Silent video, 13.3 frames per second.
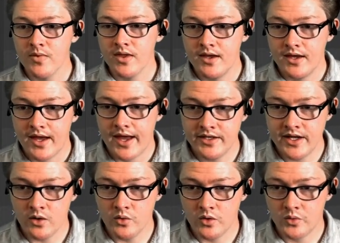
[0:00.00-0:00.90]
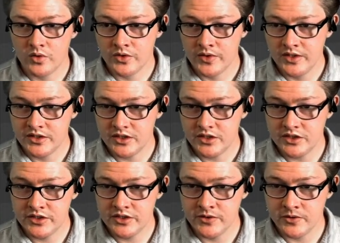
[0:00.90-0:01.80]
And now what we're going to
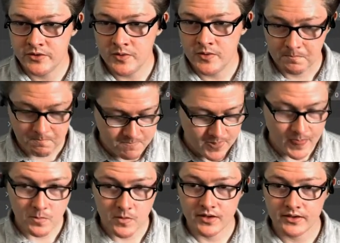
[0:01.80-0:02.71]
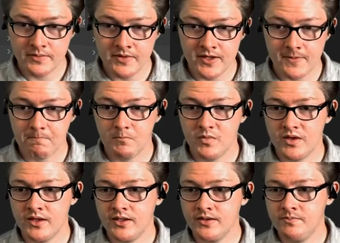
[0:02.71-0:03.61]
do, let me
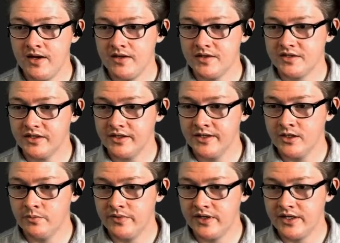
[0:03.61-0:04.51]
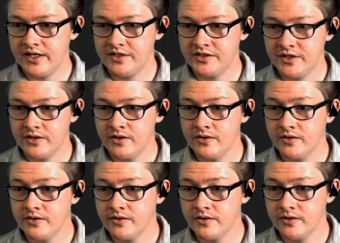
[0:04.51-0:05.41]
make this a little bit easier.
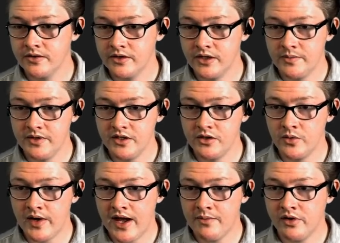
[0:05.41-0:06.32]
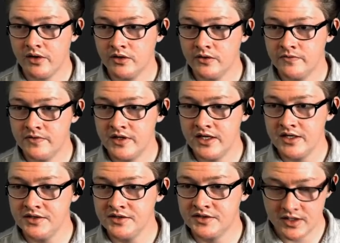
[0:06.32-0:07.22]
Let me grab all of
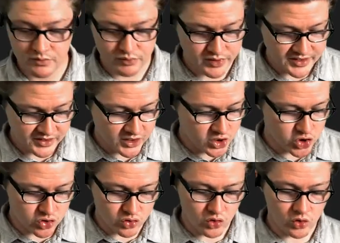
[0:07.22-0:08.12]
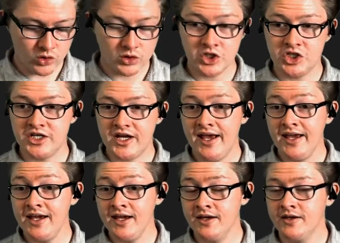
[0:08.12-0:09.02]
these and press Control
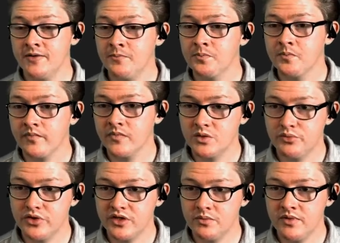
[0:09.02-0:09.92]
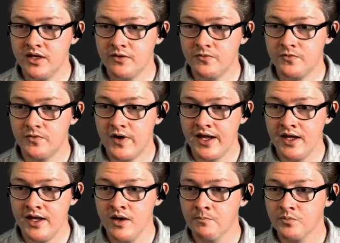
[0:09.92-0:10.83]
J to put them in a frame,
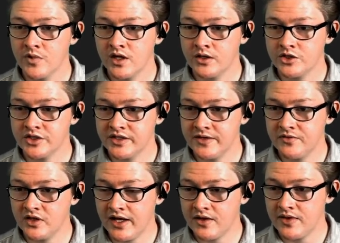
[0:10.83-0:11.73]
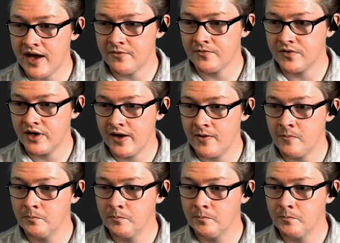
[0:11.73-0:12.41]
and I'll just leave it like that for now.